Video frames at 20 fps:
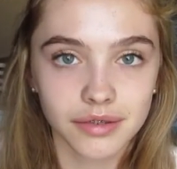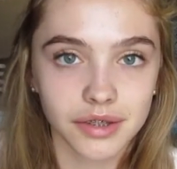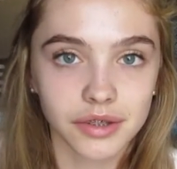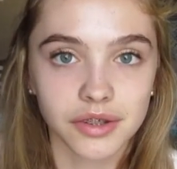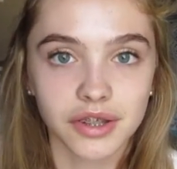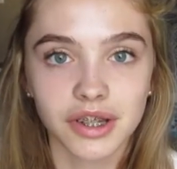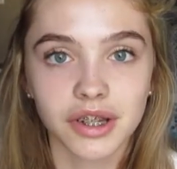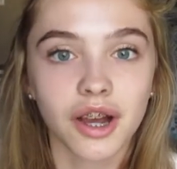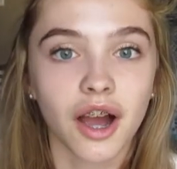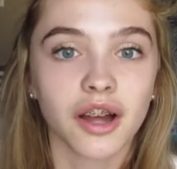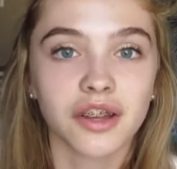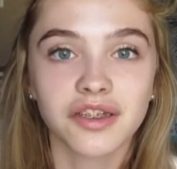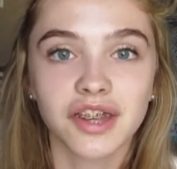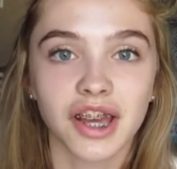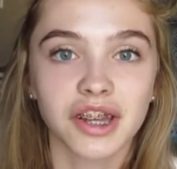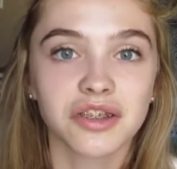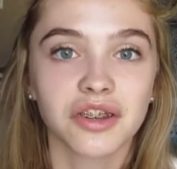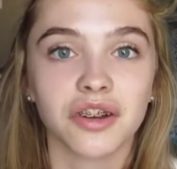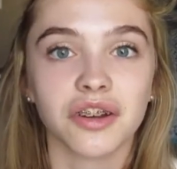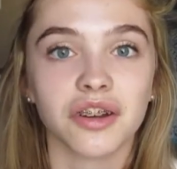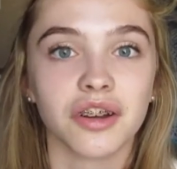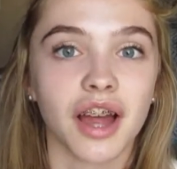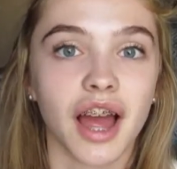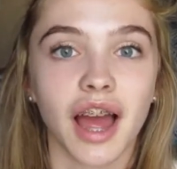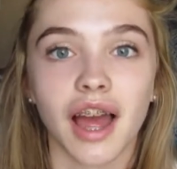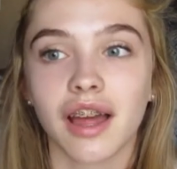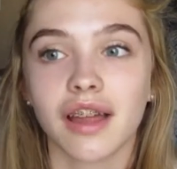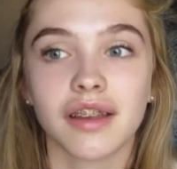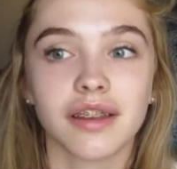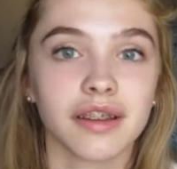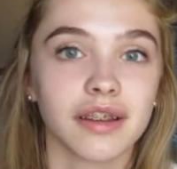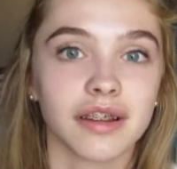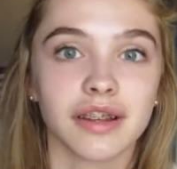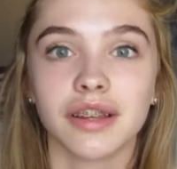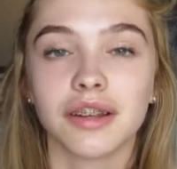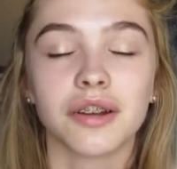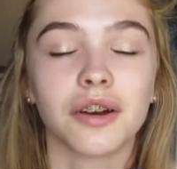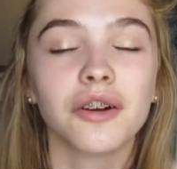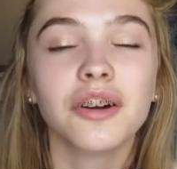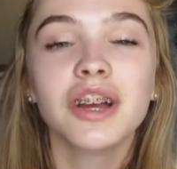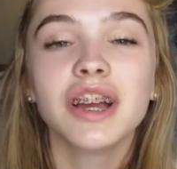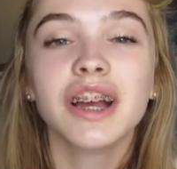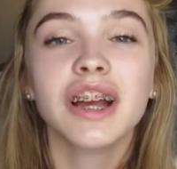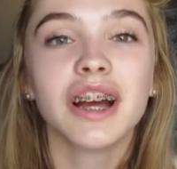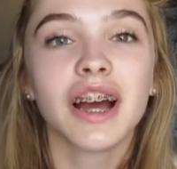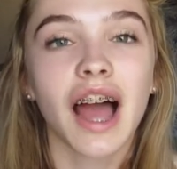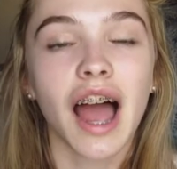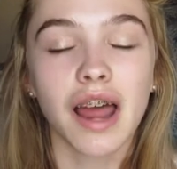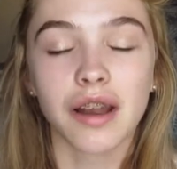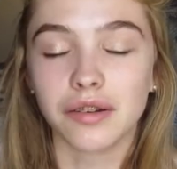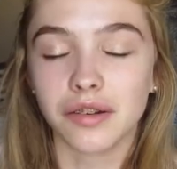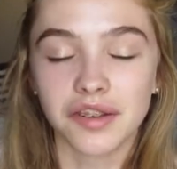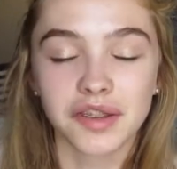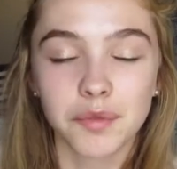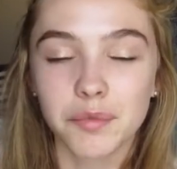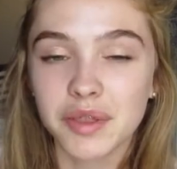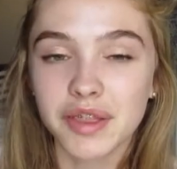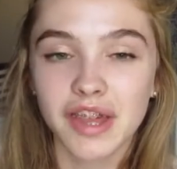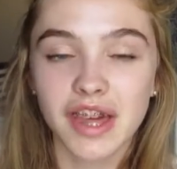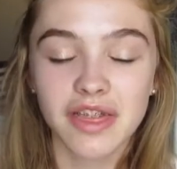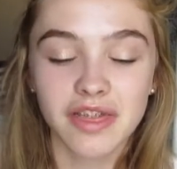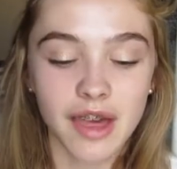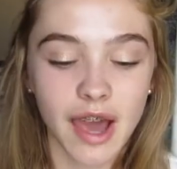you can contact her at, you know, I don't know, something like